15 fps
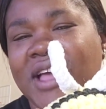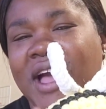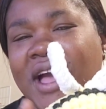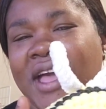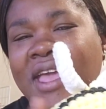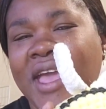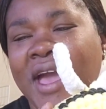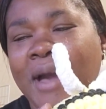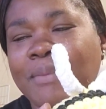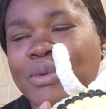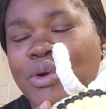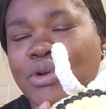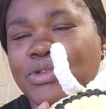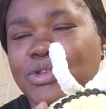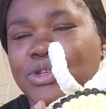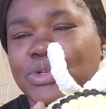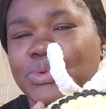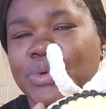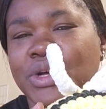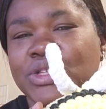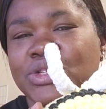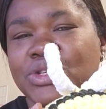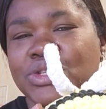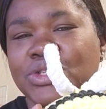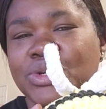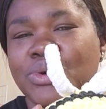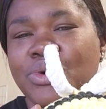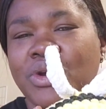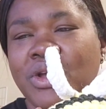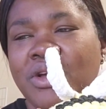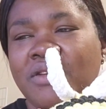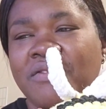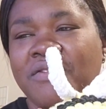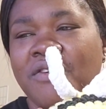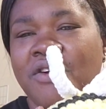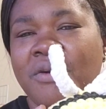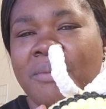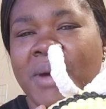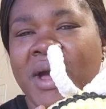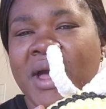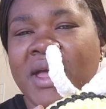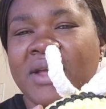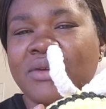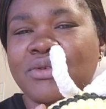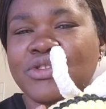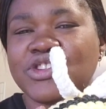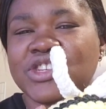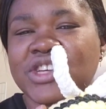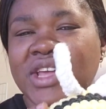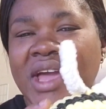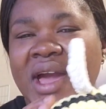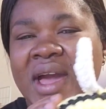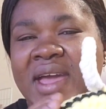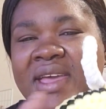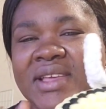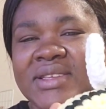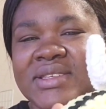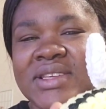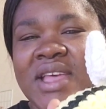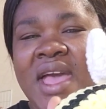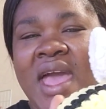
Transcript: I am going to do a tutorial for my crochet eyes,